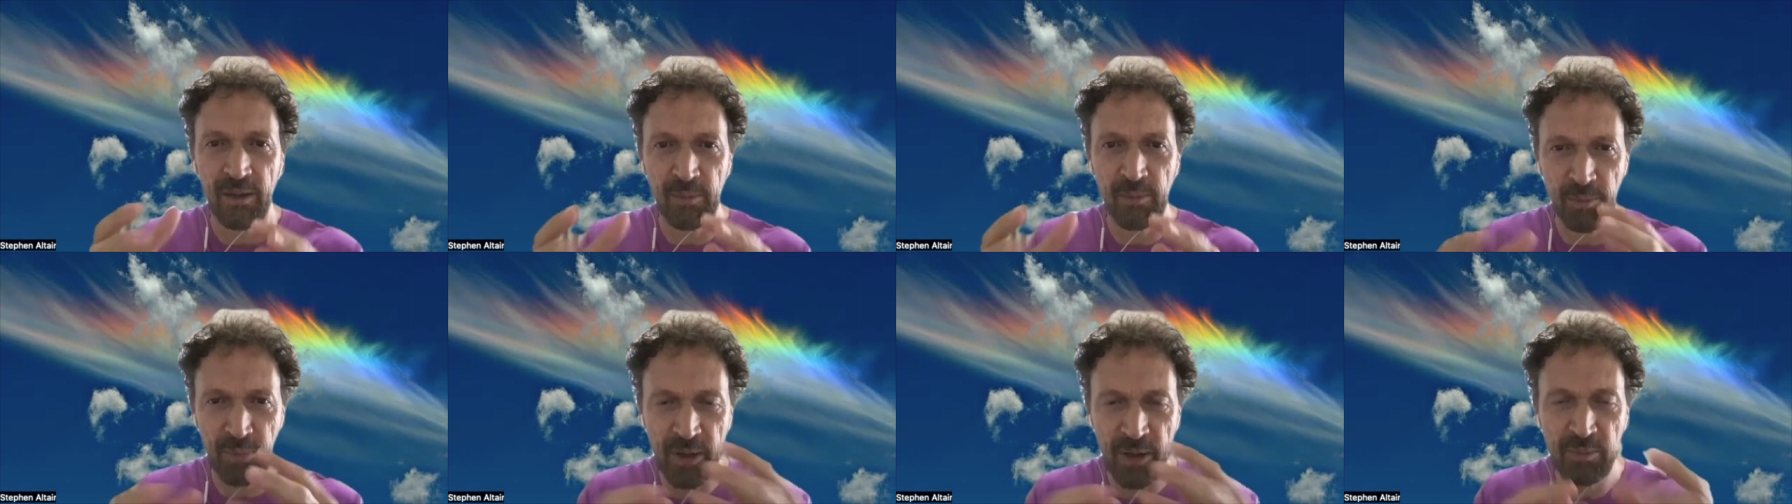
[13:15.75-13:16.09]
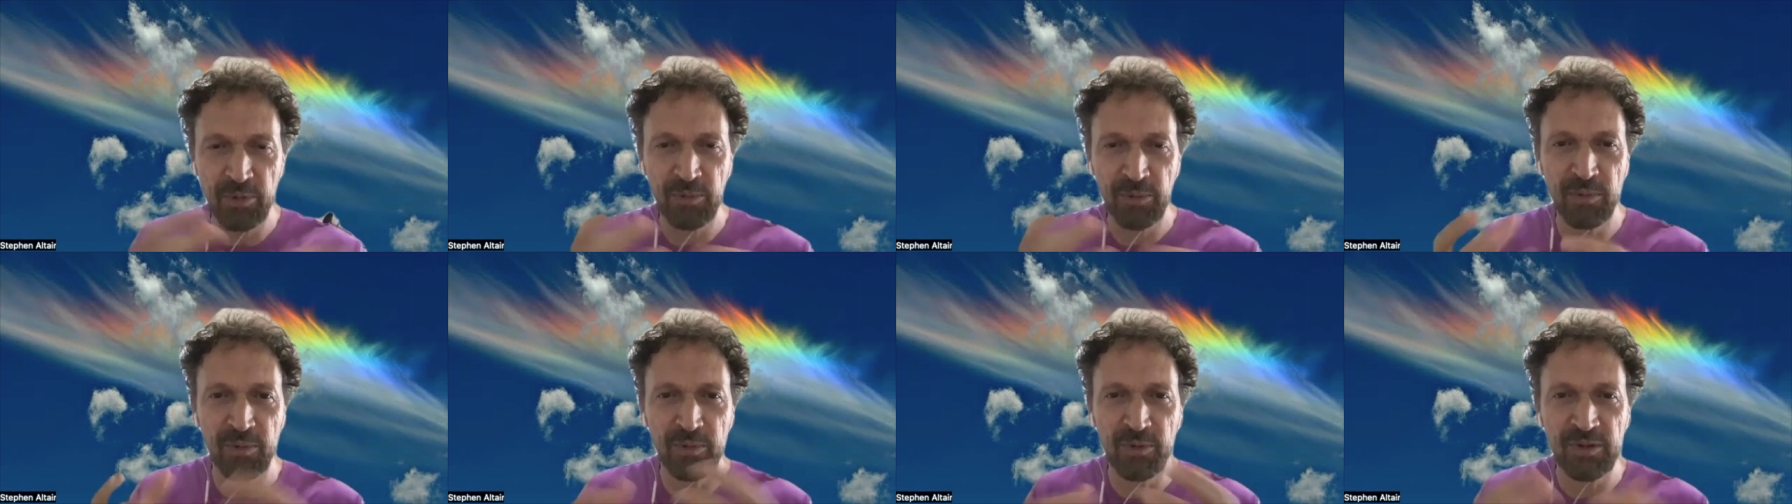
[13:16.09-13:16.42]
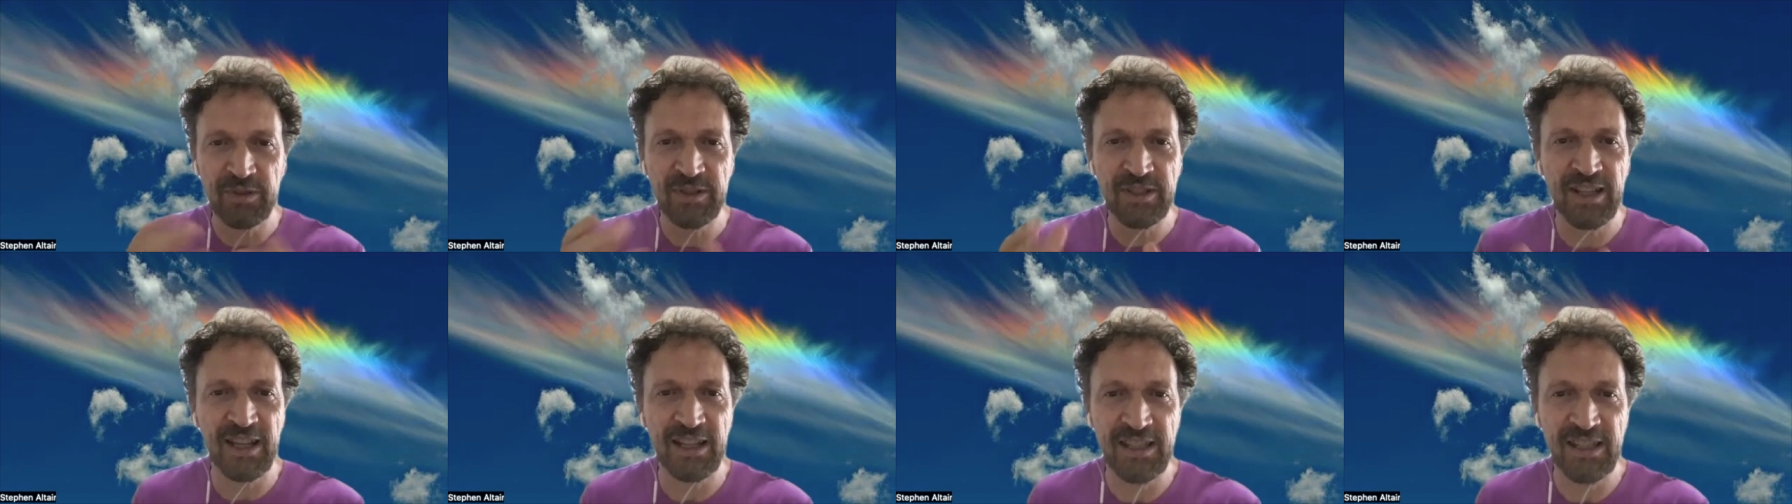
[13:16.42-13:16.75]
people will
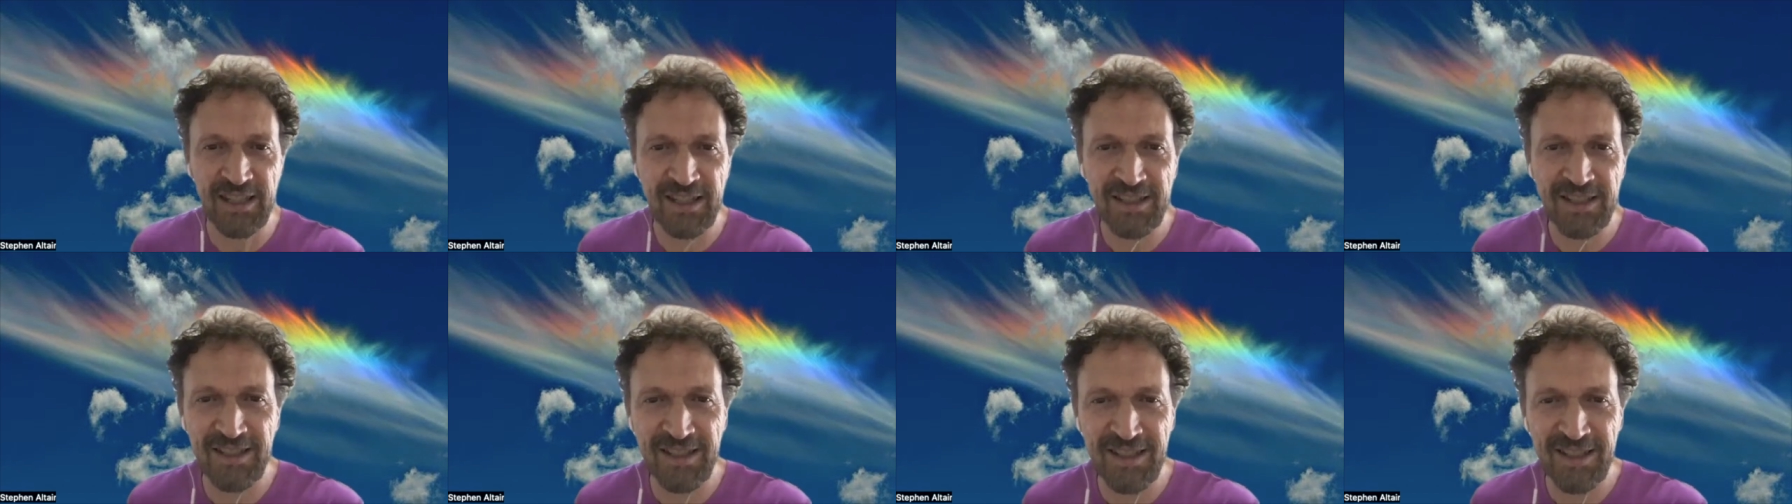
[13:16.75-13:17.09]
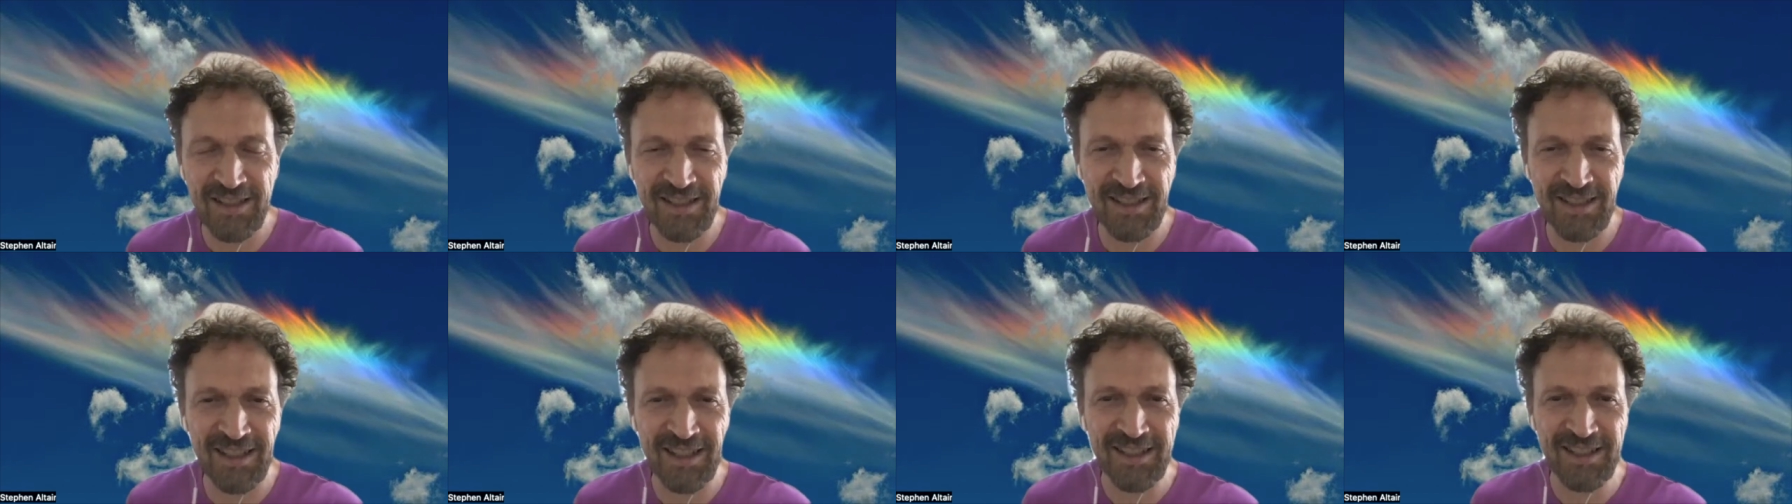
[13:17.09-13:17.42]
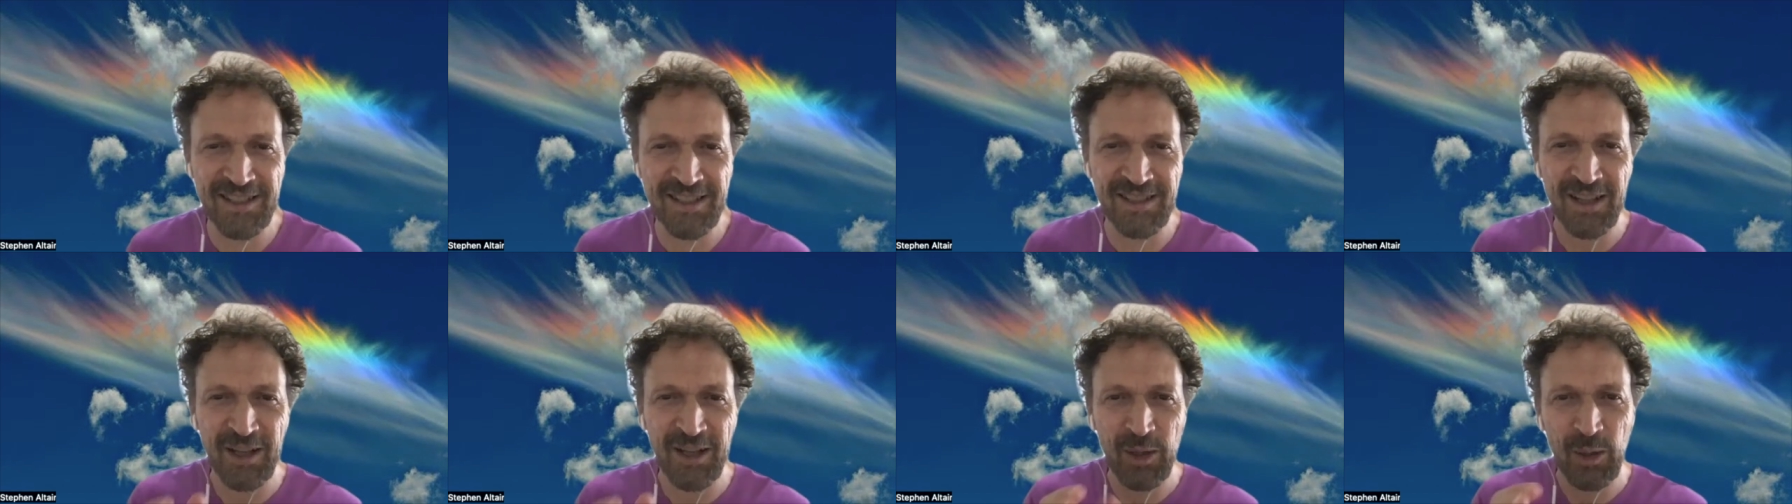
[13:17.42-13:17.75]
say yes, yes,
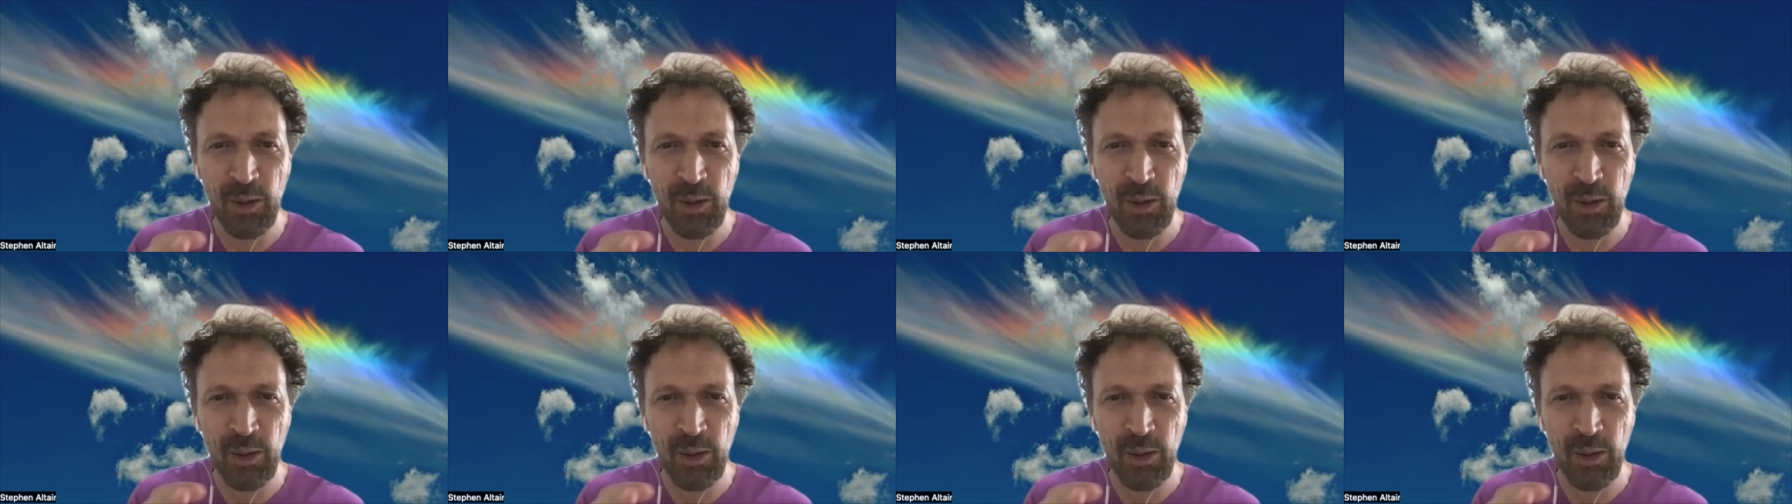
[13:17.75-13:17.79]
yes,